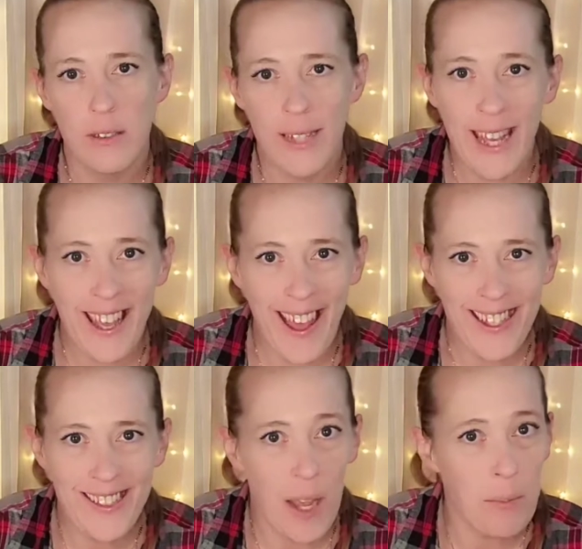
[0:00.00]
Hey
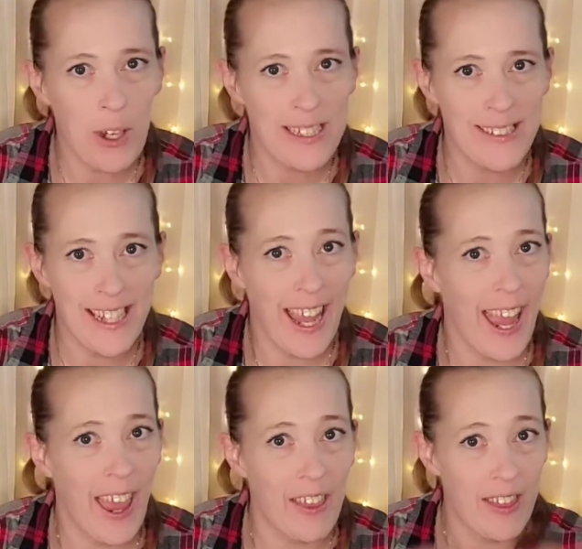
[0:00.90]
guys, I'm Christy
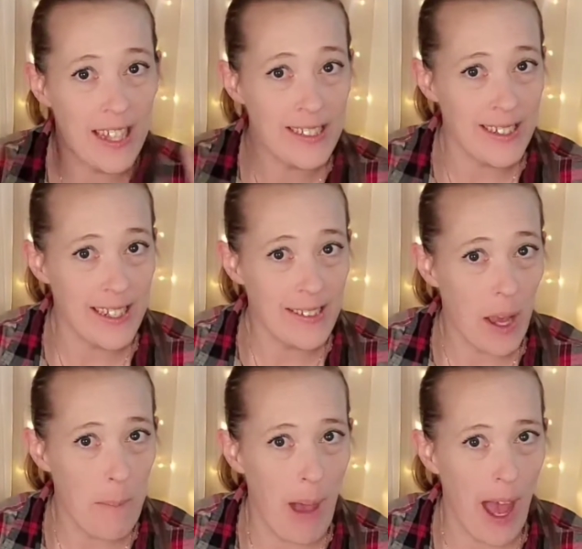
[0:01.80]
and this is
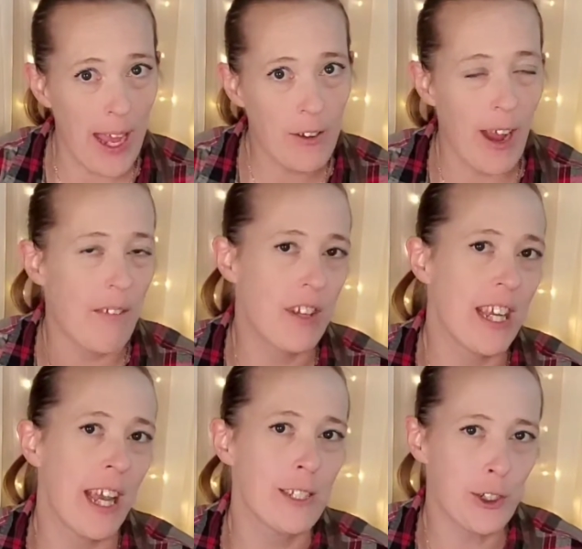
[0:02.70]
my Crafty
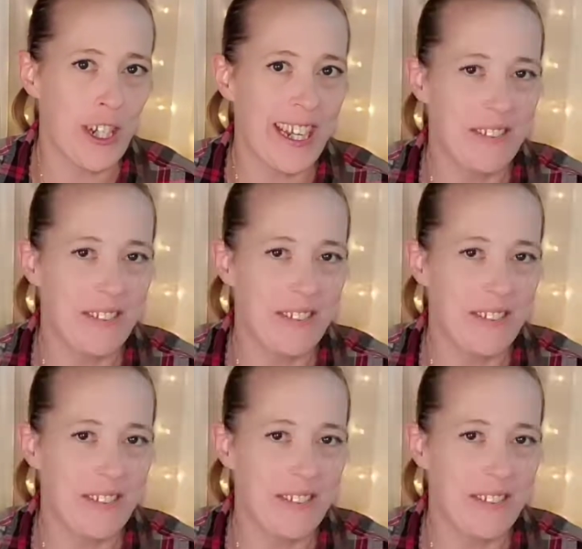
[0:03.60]
Country.